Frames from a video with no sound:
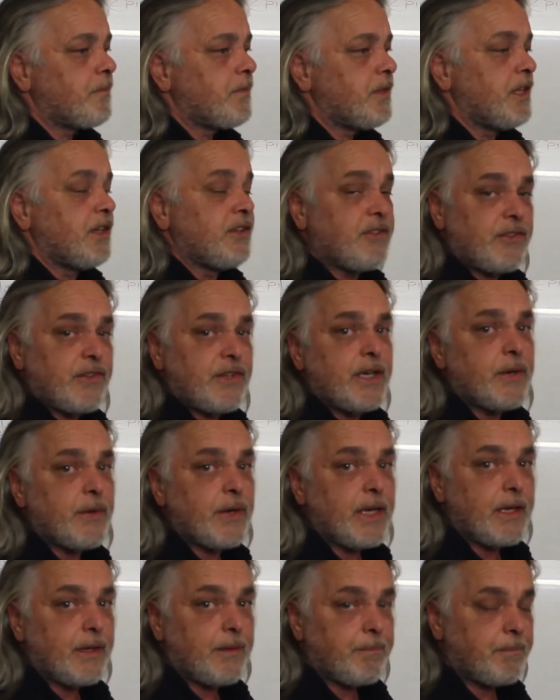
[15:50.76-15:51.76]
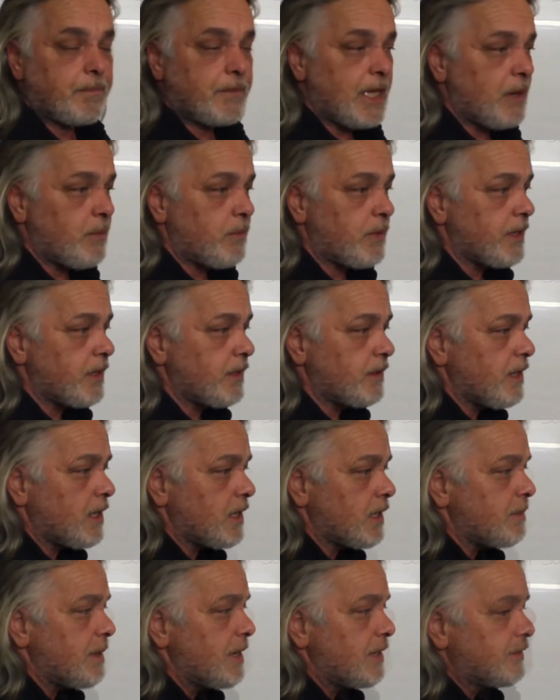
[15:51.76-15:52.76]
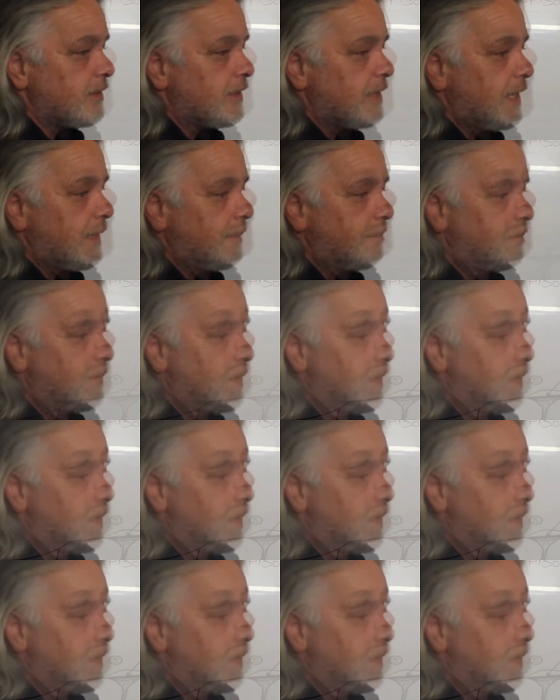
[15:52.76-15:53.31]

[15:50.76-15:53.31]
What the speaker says: this theory that we're going to talk about tonight.